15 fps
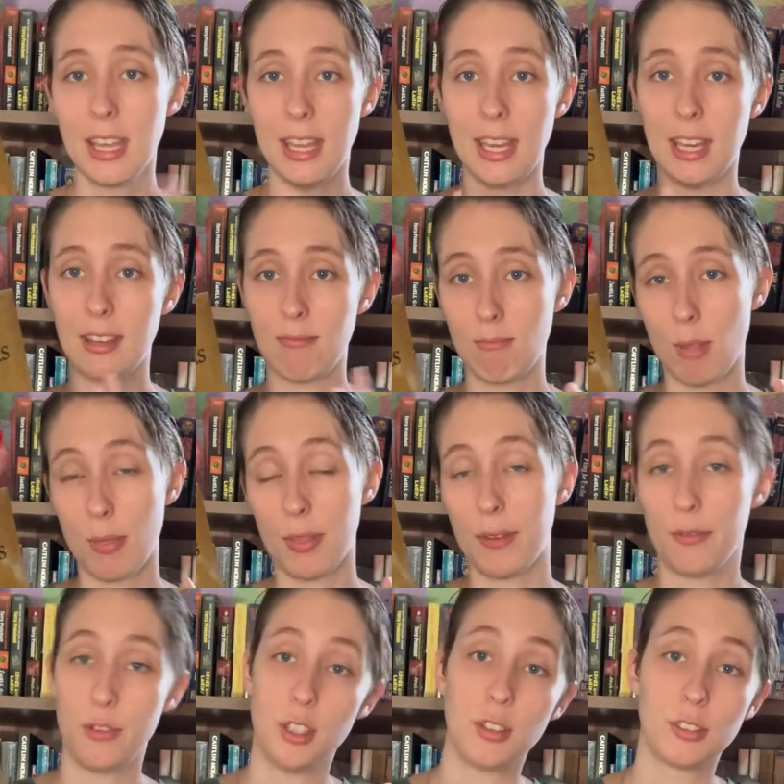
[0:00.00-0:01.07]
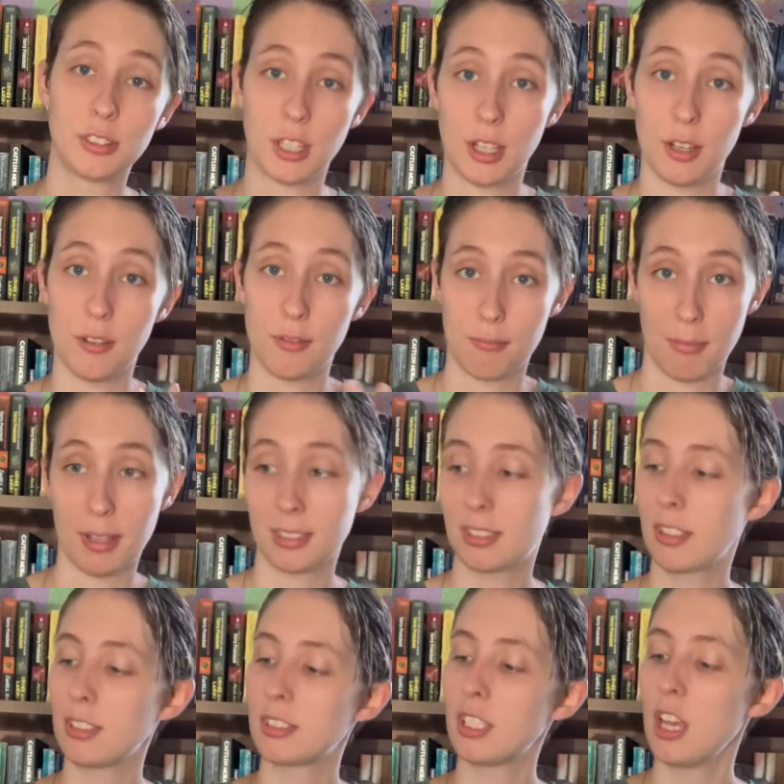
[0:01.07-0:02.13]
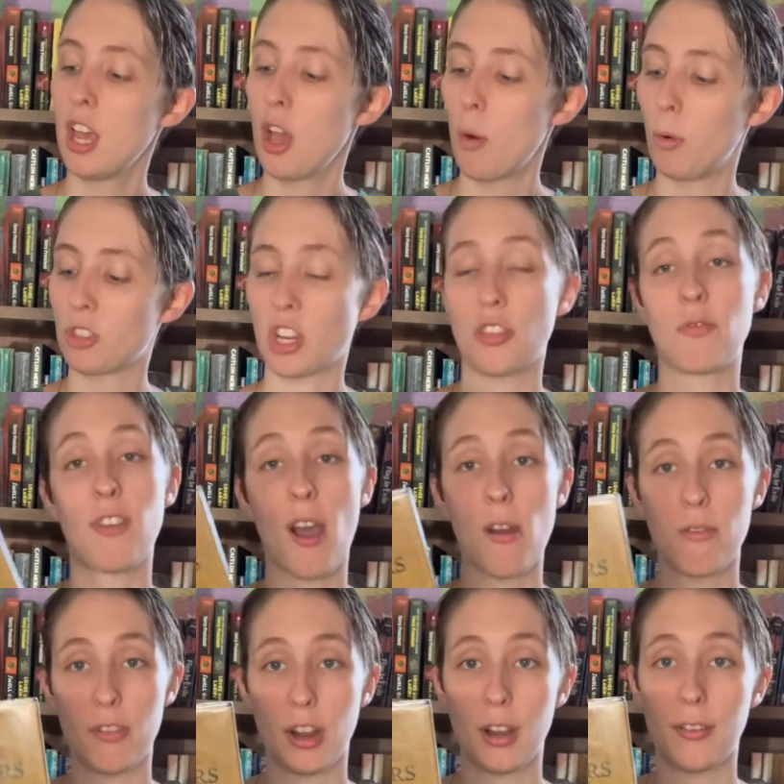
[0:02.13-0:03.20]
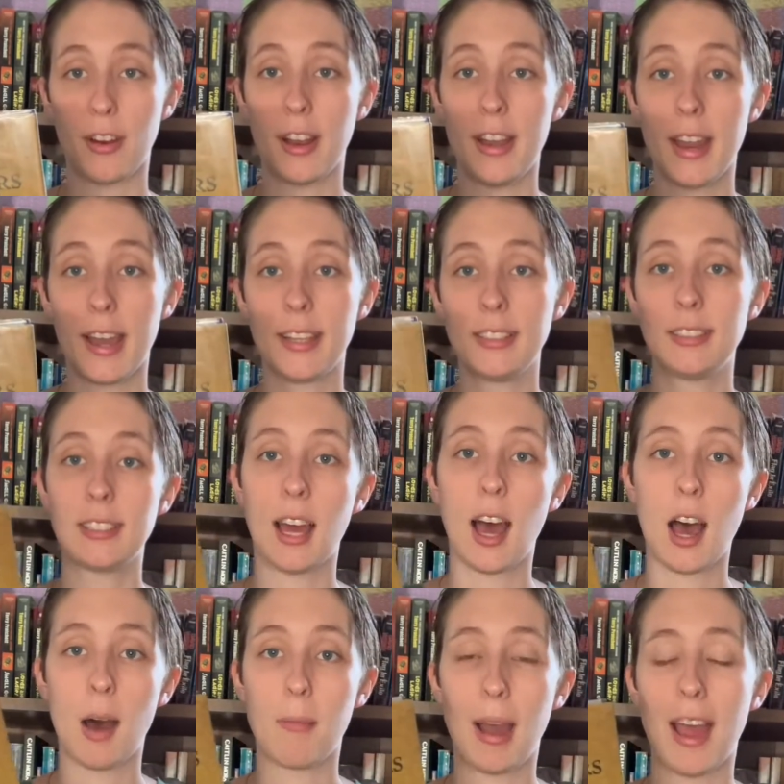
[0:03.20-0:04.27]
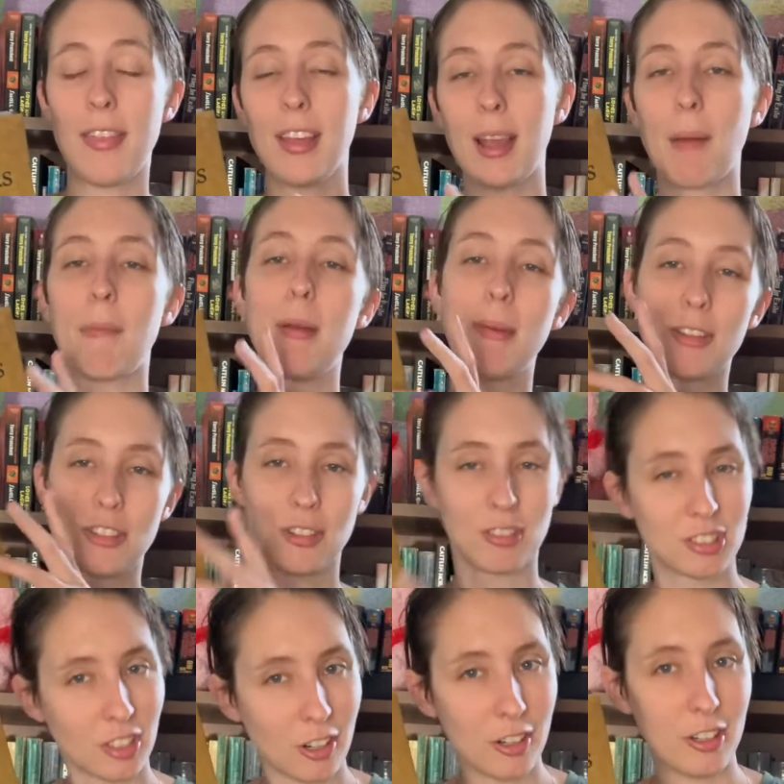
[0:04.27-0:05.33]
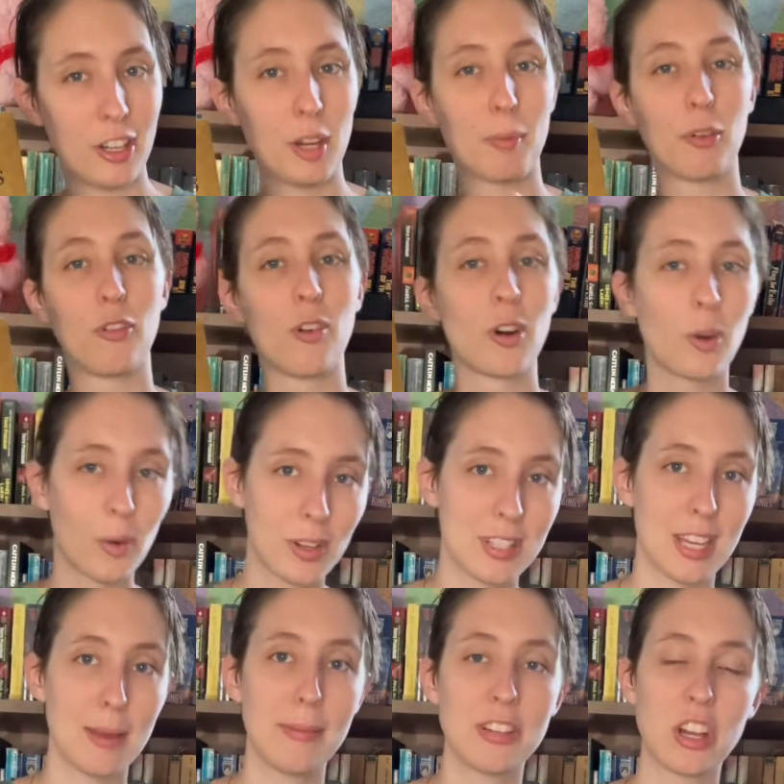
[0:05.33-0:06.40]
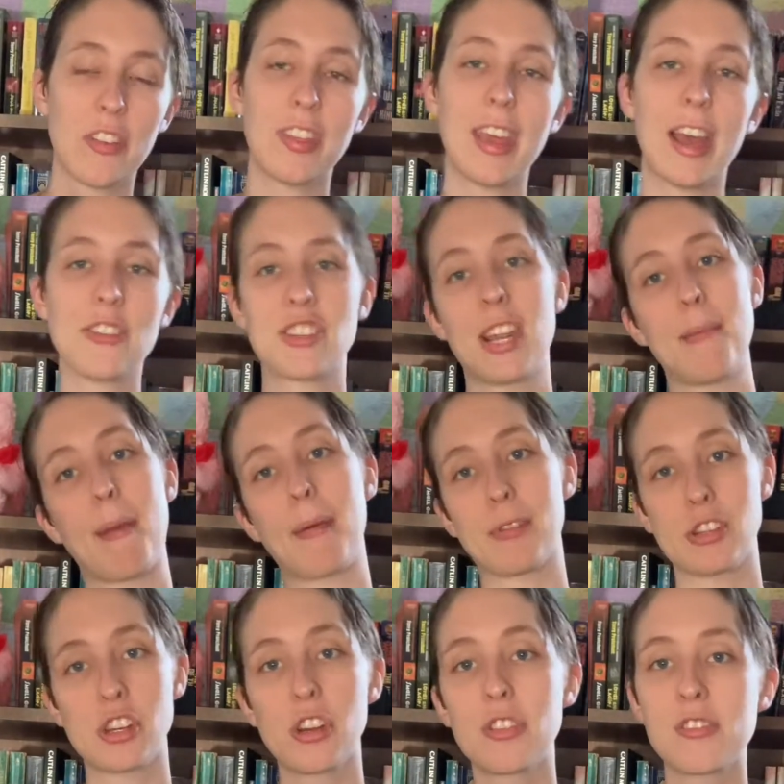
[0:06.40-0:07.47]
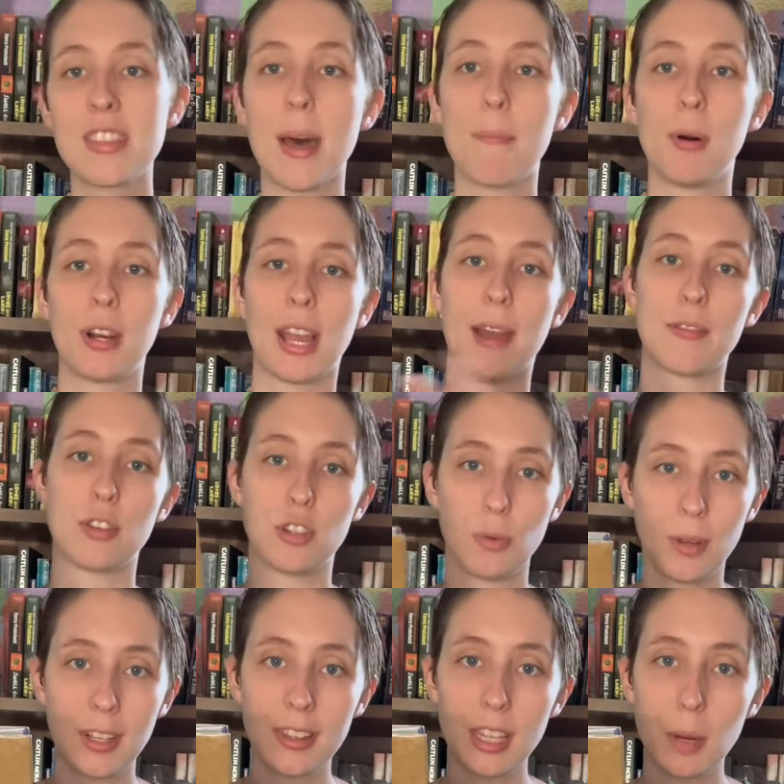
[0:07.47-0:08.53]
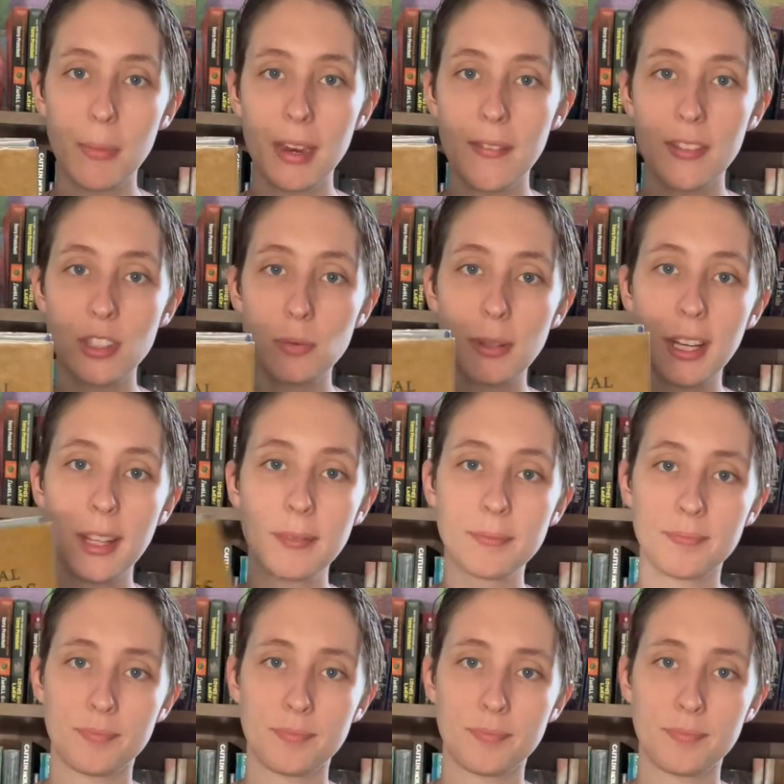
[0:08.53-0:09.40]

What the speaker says: in the field of monsters, which I found very, very nice. I think maybe I should have started here before going to Image on the Edge, and I might return to that book after doing a little bit of this reading.